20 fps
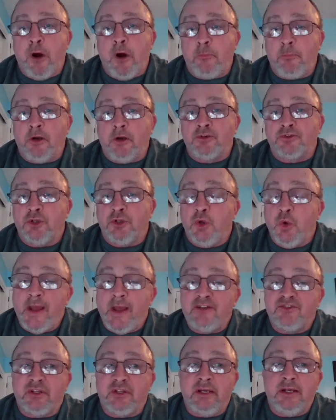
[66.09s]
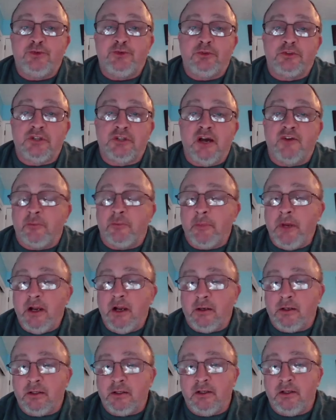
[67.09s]
person who has the interest of
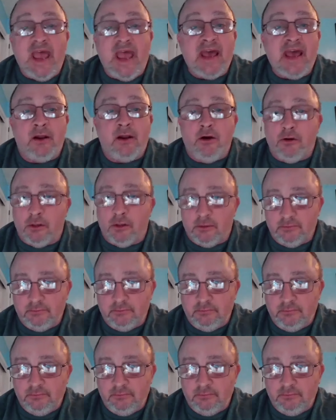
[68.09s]
America at heart,